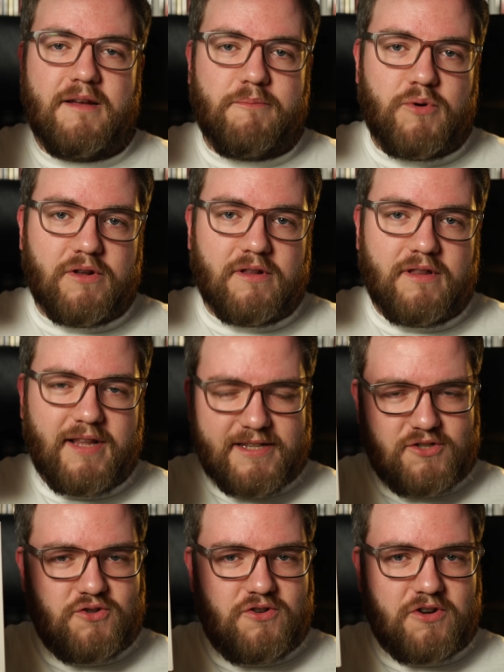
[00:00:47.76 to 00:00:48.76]
but
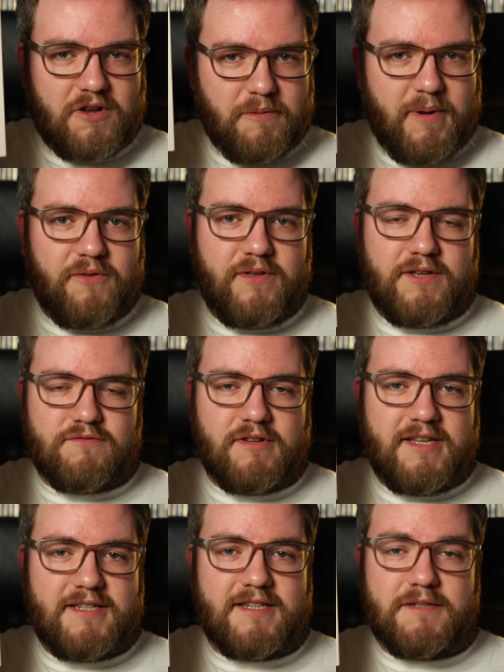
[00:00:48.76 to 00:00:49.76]
let's talk about these
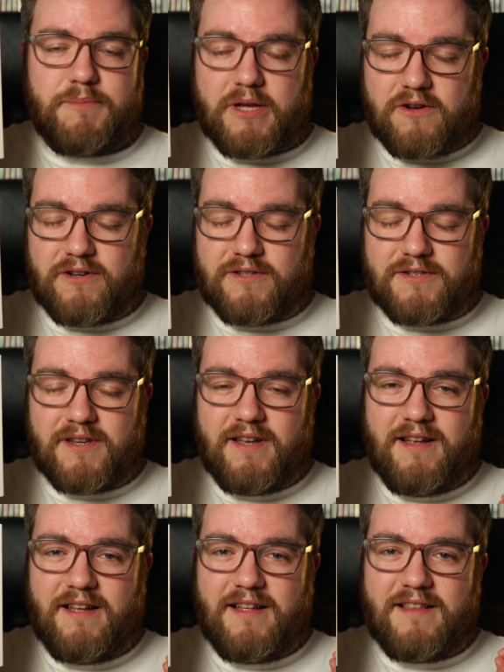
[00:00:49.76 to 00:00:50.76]
releases because
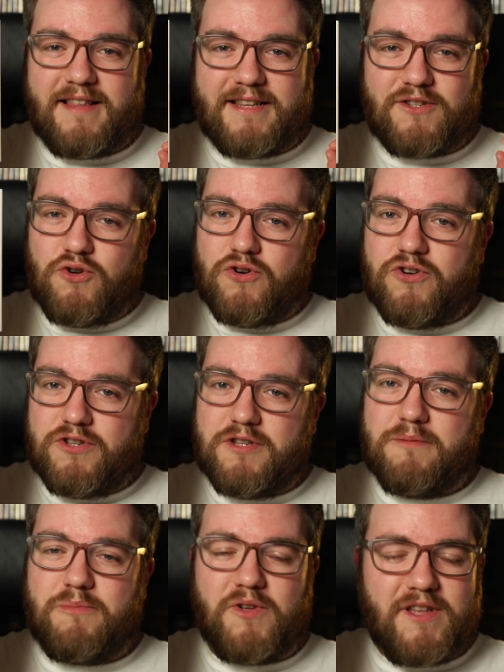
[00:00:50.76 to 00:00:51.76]
there's good,
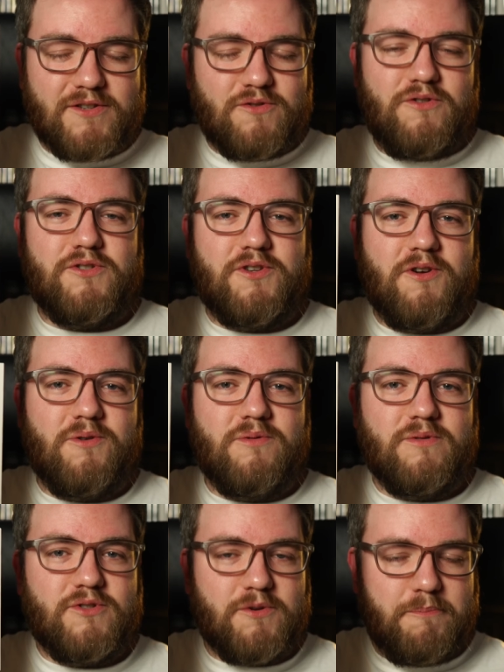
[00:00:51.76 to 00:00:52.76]
but there's
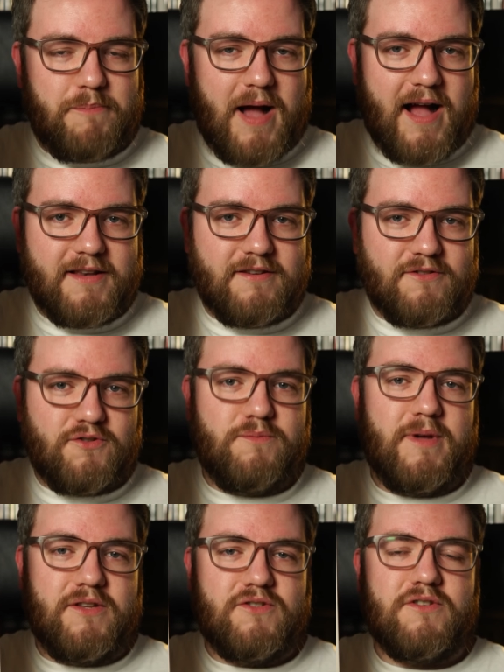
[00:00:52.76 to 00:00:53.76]
also some bad to
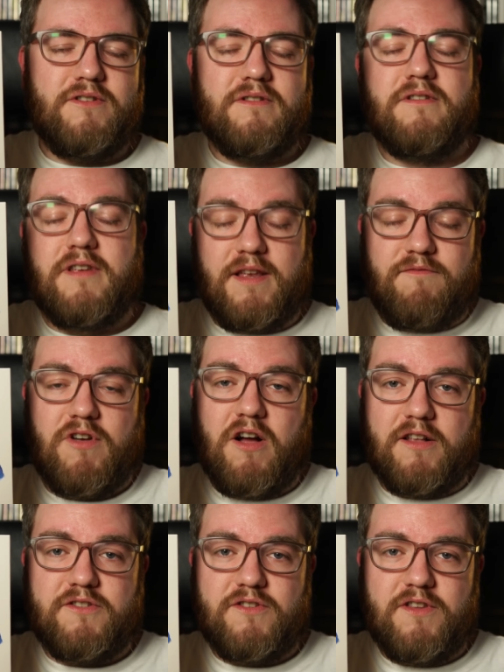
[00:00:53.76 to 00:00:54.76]
mention in
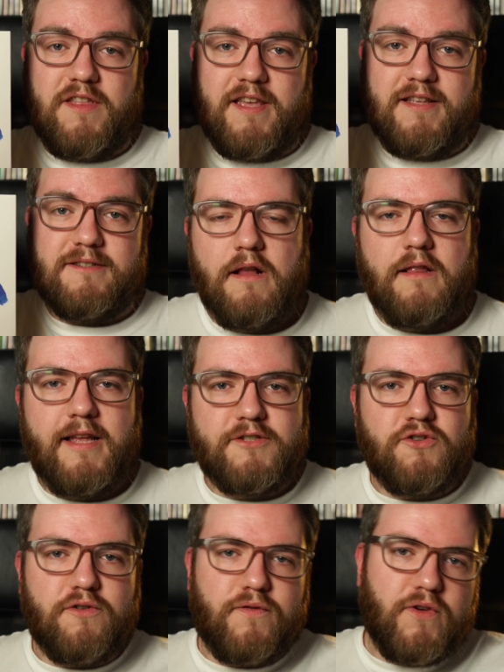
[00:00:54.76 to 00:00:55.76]
regards to these. Let's
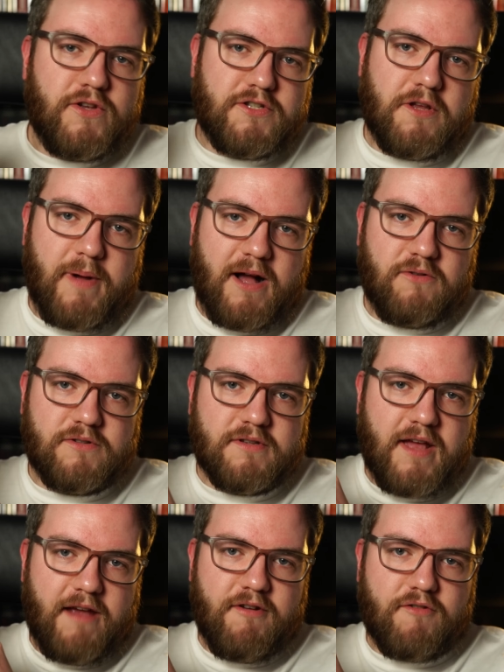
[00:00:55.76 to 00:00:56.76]
talk first about
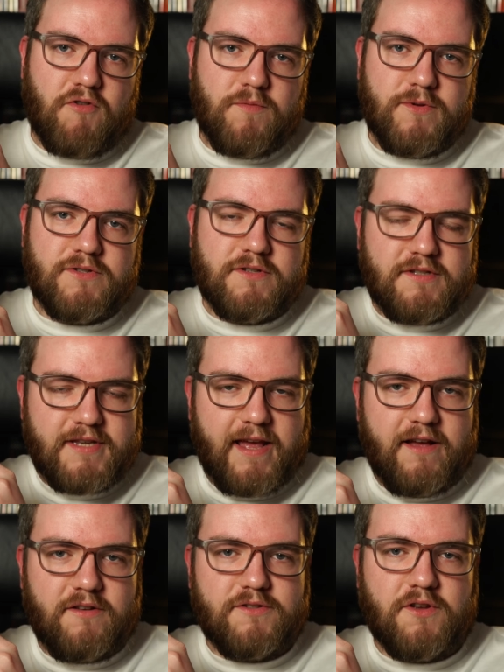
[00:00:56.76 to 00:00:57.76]
Eric Rohmer's
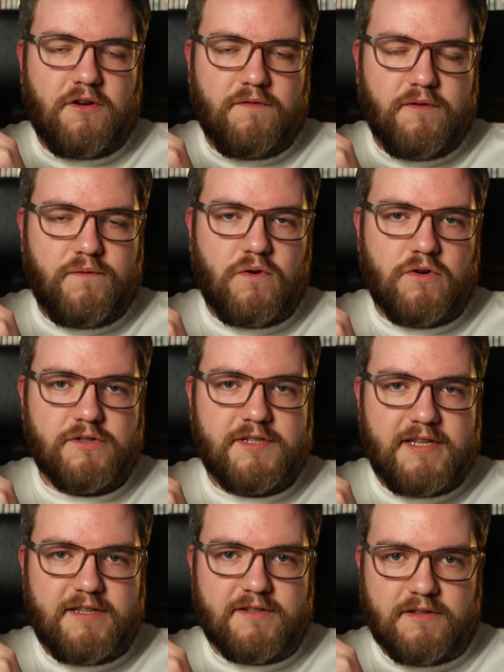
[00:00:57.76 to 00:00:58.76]
Tales of the Four
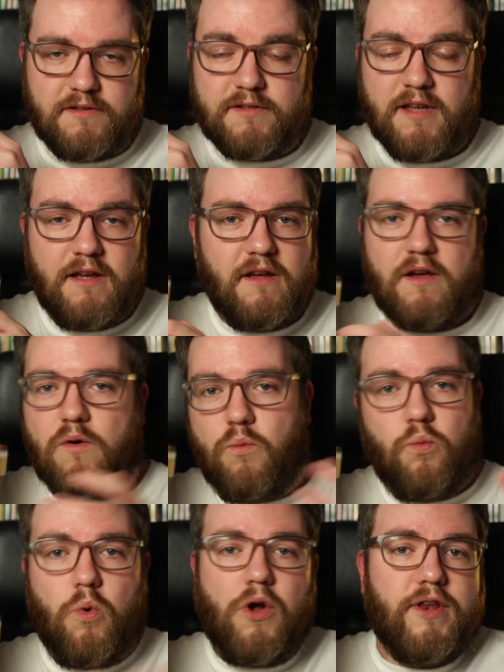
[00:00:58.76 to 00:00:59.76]
Seasons.
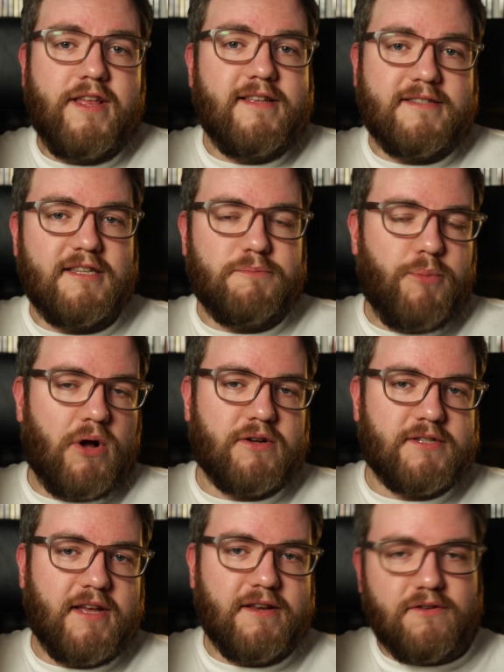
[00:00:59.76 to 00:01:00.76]
What is this
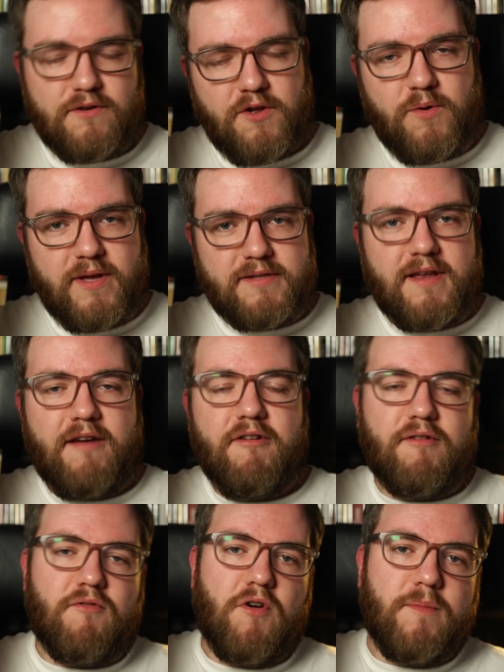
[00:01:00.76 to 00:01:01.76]
box set? Who is
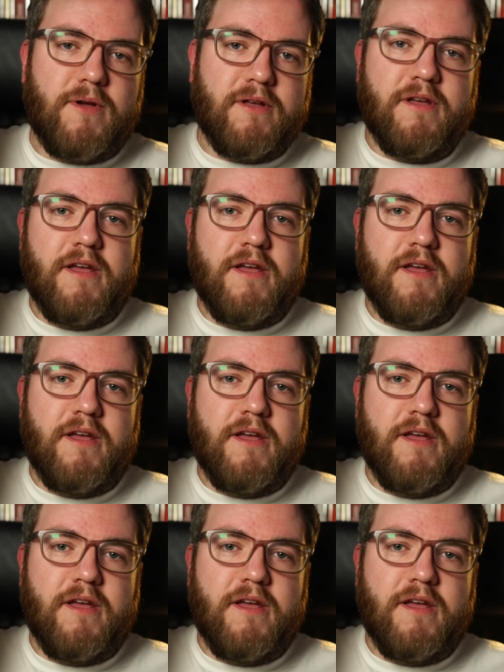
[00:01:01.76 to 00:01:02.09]
Eric Romer?